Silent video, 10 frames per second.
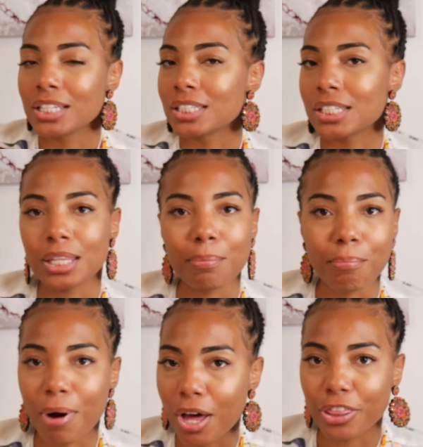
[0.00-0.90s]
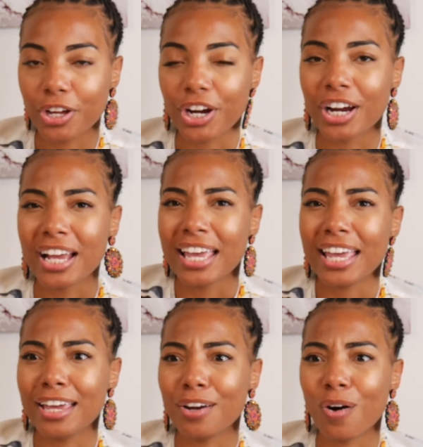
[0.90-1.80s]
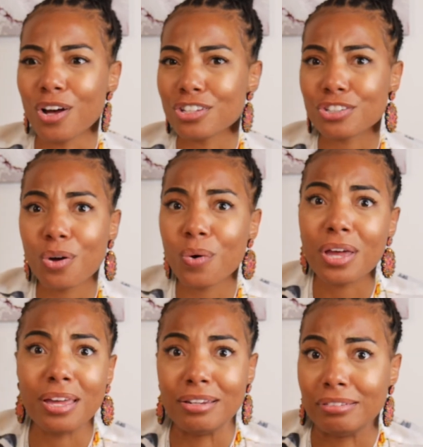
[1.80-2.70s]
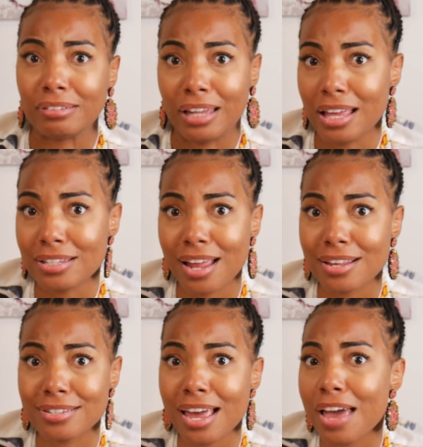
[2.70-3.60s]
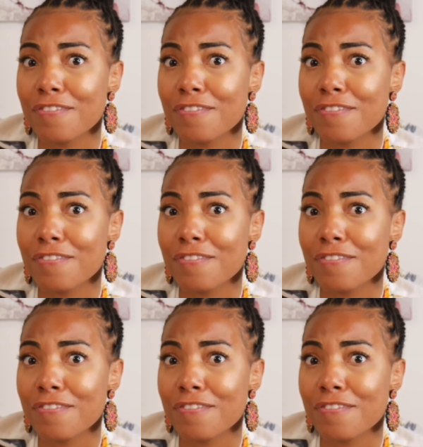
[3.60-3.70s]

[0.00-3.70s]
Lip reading: to the mother, and also, let's not say if